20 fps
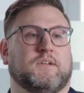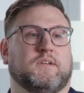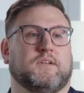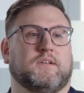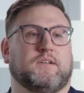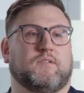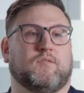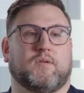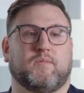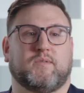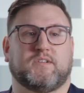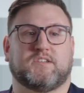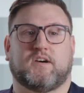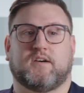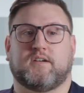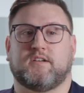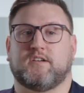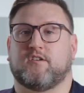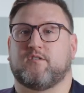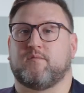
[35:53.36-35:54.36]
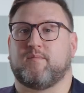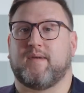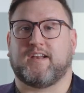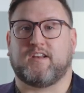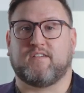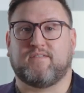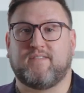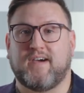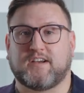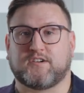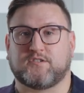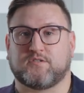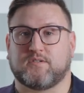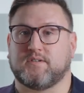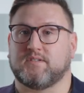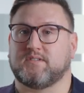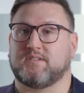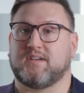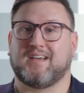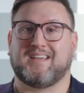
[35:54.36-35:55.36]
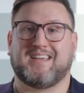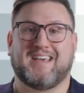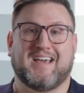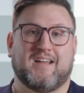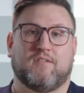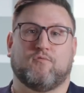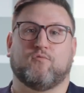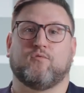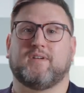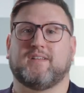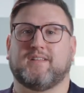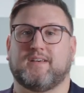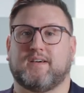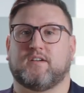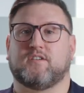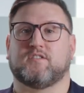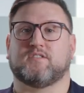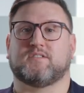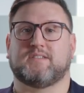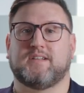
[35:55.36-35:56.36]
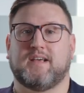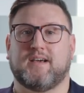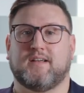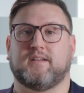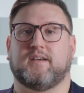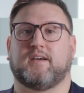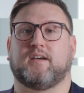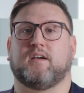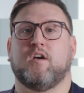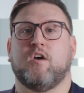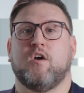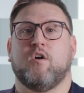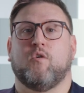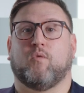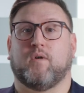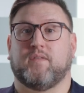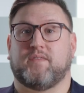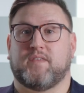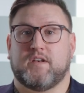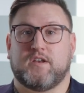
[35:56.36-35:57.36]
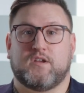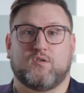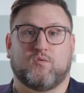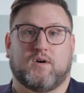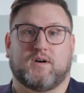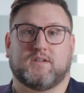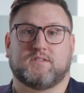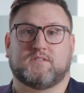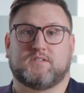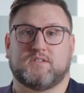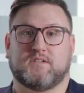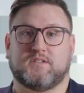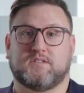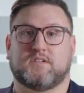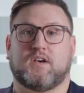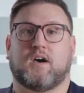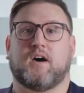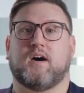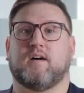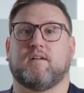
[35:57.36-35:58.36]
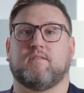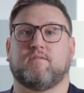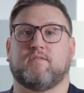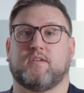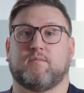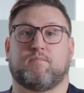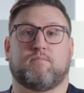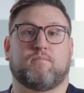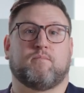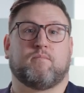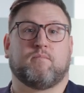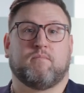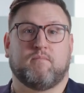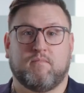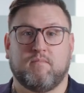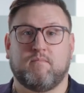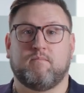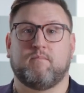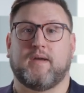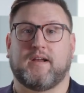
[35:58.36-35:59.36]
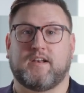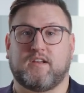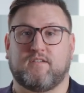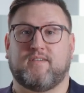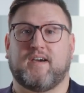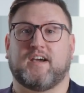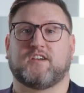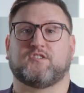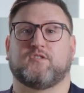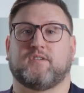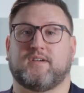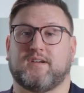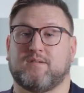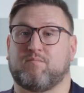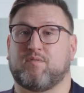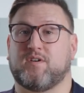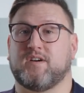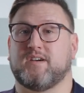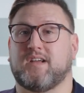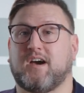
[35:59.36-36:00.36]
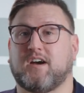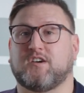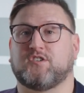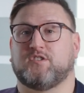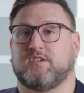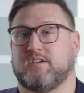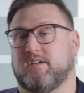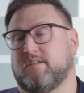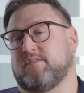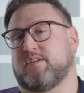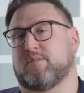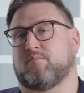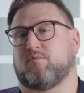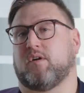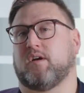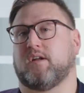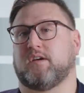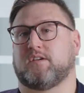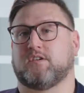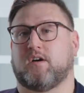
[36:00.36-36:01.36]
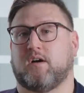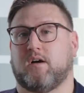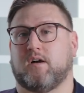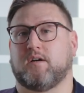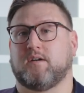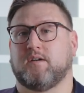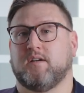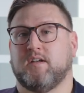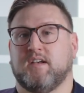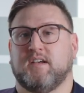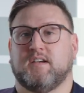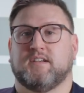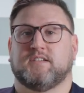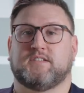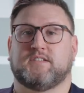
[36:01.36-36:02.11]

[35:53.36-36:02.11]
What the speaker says: you want to be talking to your manufacturers. Again, really understanding what the nuances of the manufacturing and production of your product are so